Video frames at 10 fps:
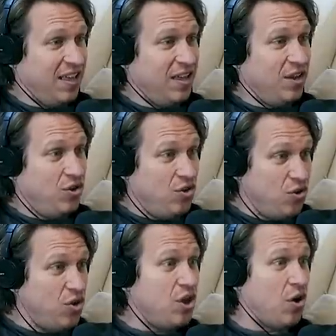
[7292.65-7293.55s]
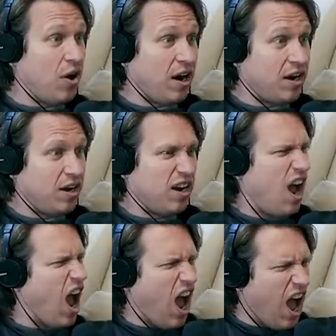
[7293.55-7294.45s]
Yeah, yeah, yeah. New York.
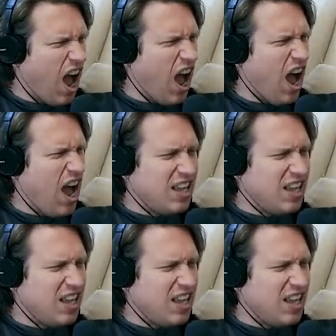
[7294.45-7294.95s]
Yeah, yeah.